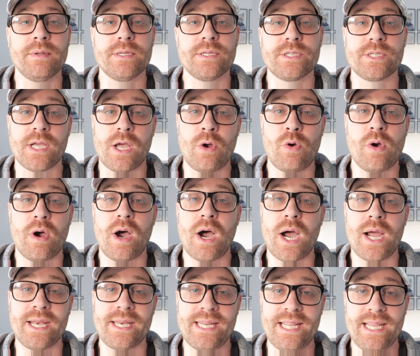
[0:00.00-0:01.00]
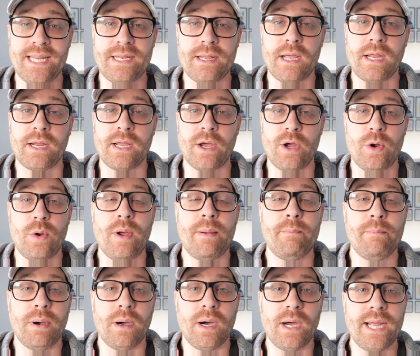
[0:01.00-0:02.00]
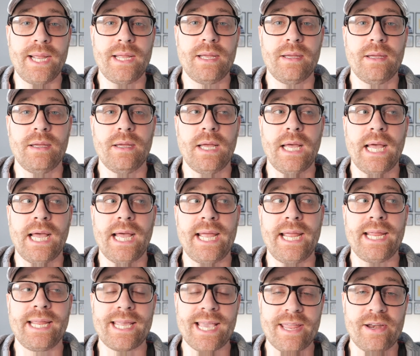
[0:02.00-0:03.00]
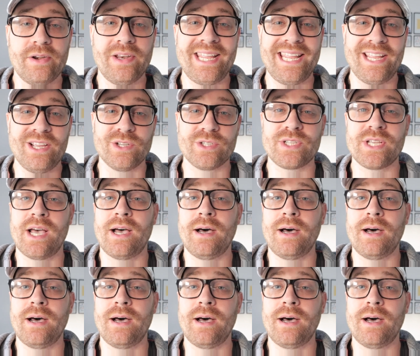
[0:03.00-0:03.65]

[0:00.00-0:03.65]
So I did go and buy a Canon EOS